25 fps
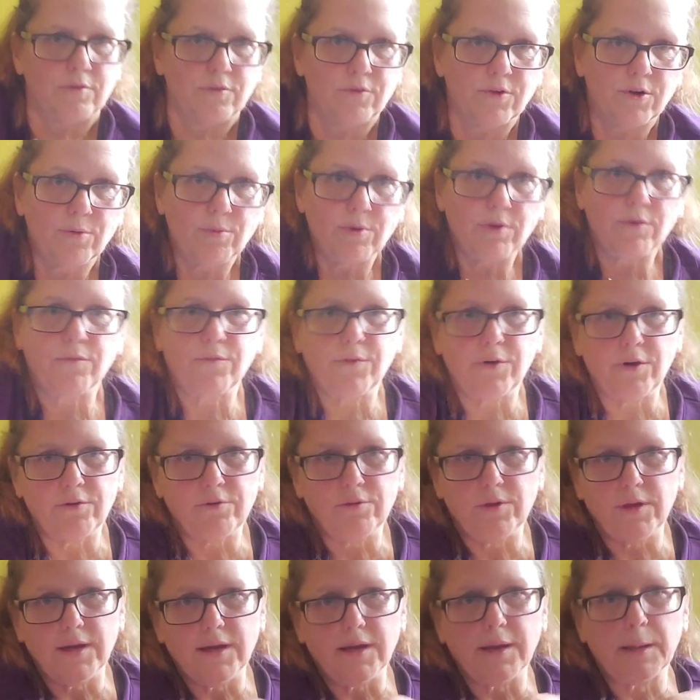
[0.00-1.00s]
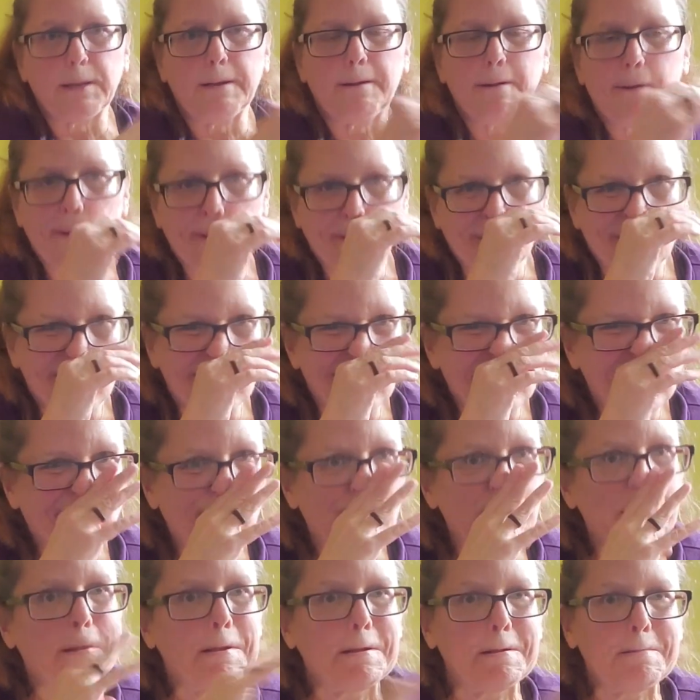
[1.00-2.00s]
forward folding,
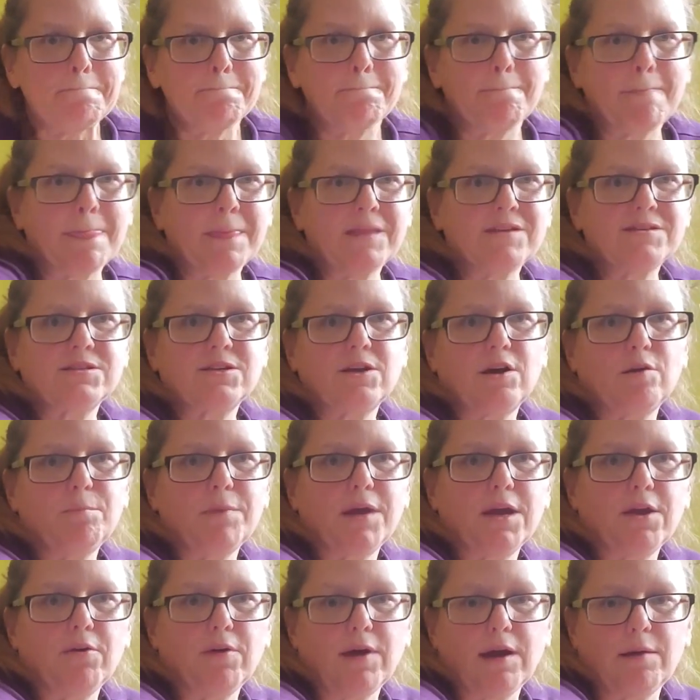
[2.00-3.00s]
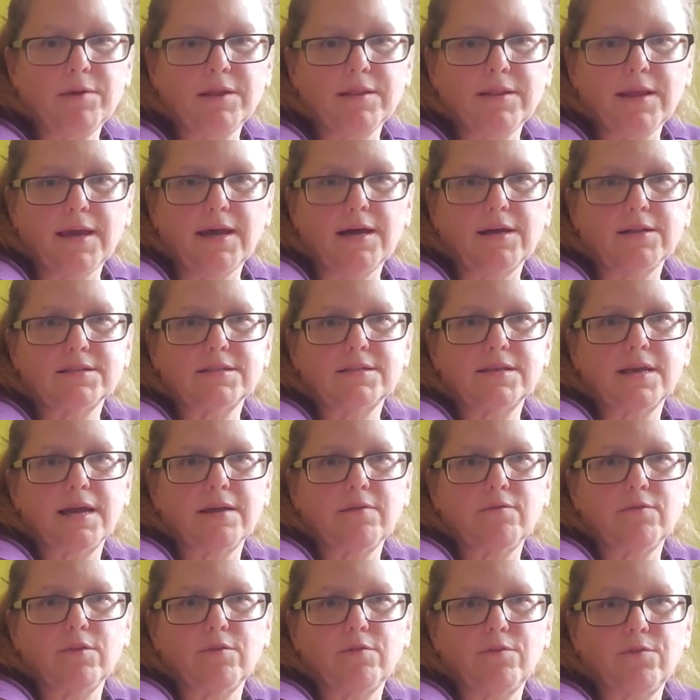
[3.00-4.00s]
start by grabbing the
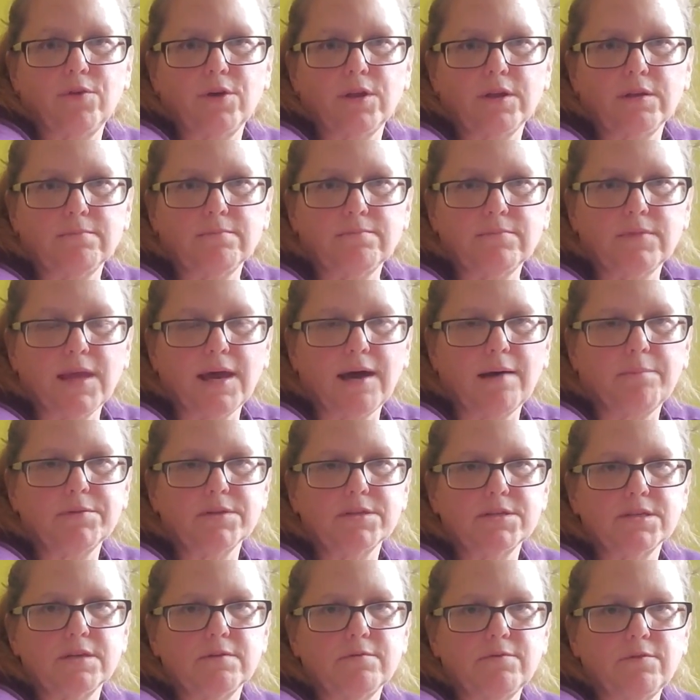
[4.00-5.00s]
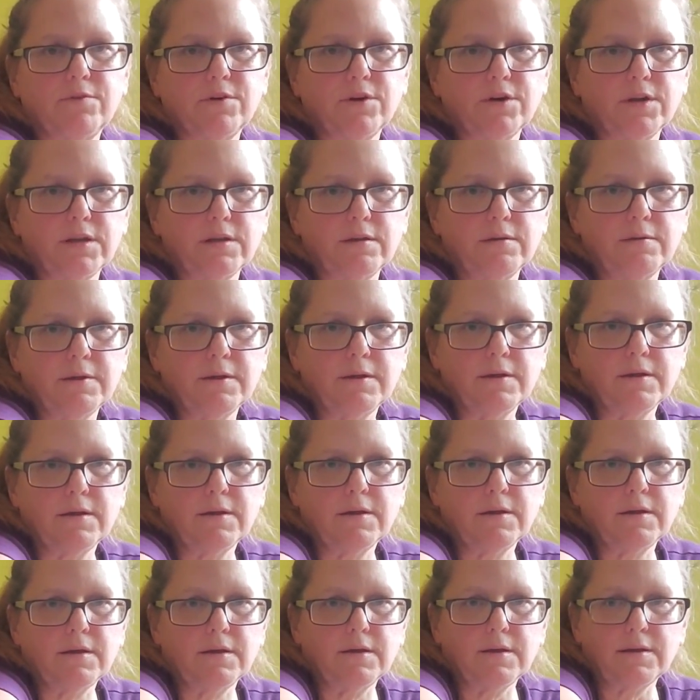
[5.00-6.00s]
outside of the foot, the opposite foot.
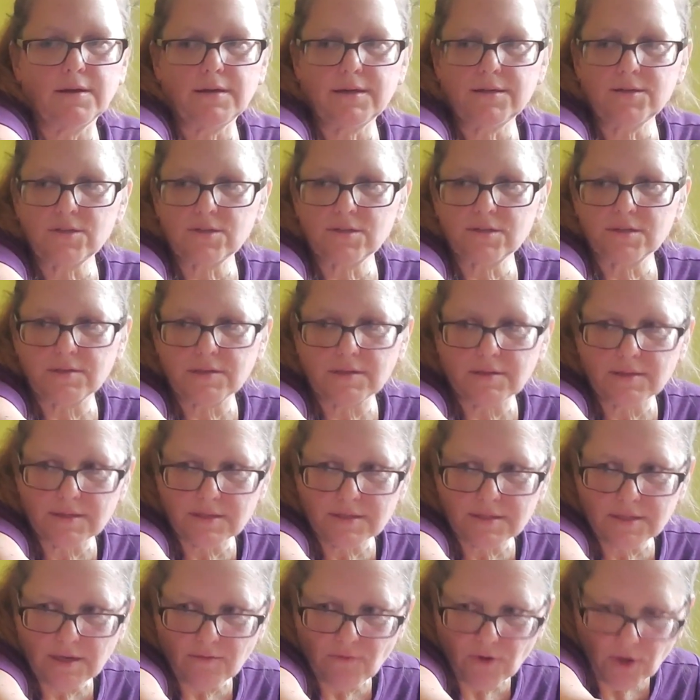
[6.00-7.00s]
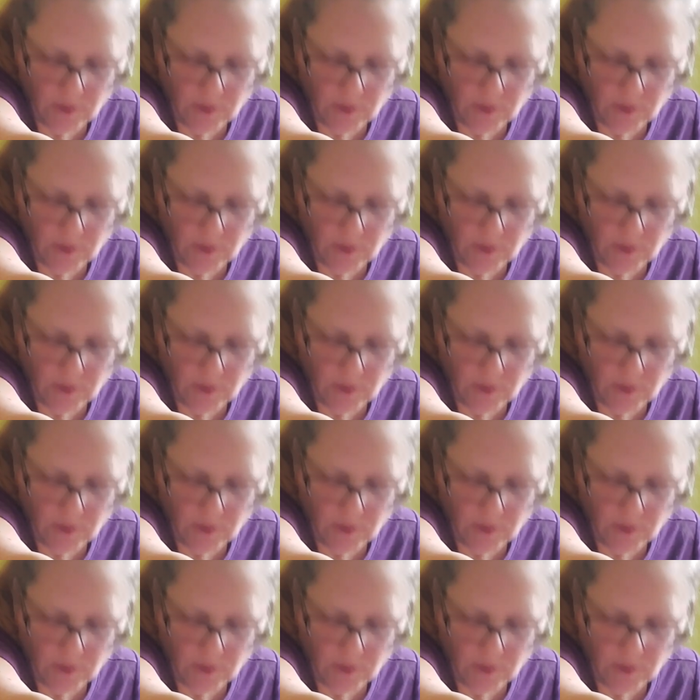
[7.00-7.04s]
And just see if